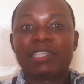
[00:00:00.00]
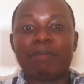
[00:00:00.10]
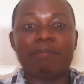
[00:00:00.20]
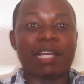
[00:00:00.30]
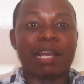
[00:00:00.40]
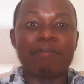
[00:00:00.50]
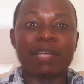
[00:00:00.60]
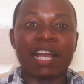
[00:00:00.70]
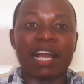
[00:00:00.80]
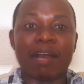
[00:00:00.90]

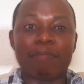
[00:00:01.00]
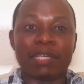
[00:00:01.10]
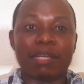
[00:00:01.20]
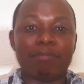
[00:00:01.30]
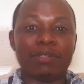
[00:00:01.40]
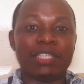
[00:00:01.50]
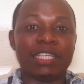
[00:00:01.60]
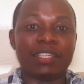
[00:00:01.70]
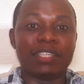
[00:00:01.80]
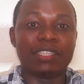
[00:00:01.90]
becoming a
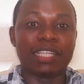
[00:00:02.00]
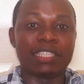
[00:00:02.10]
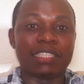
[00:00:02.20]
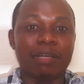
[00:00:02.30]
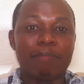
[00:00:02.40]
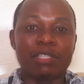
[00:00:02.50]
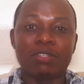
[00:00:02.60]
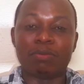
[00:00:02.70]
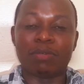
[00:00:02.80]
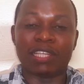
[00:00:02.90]
PWD, that is a
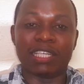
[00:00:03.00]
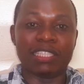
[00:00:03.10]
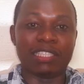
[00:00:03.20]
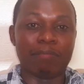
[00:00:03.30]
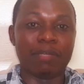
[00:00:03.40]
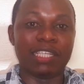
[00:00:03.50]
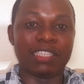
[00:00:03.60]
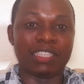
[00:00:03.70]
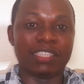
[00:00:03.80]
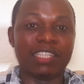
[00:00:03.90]
person with
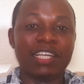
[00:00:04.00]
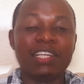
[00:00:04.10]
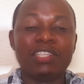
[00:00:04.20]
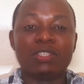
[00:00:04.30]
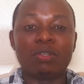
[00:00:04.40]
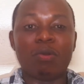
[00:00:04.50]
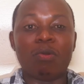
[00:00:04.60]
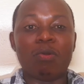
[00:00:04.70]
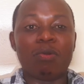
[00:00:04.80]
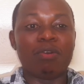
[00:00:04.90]
disability.
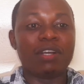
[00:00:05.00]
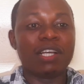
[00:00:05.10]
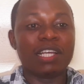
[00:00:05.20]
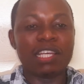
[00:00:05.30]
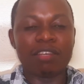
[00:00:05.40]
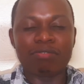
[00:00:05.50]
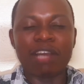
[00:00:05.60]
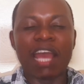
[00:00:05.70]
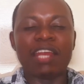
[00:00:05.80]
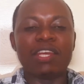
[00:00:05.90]
So if
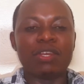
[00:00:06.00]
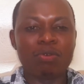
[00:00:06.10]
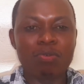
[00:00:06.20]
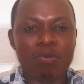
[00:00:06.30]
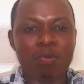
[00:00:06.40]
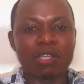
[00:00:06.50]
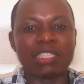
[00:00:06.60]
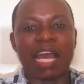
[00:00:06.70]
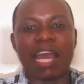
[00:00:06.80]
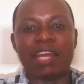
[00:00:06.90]
I knew
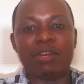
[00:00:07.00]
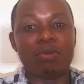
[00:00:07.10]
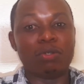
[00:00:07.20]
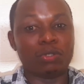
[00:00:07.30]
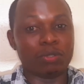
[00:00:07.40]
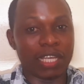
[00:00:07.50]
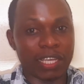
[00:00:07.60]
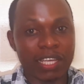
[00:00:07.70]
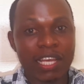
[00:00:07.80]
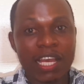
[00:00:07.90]
what I know
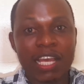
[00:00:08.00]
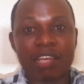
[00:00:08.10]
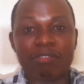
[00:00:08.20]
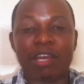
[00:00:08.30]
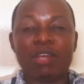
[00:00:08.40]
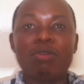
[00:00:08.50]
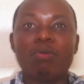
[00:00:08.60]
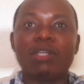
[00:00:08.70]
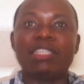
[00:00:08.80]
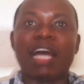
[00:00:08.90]
today, if I knew
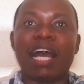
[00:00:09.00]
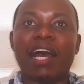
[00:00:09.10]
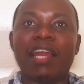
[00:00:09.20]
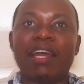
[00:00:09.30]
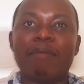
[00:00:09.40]
what the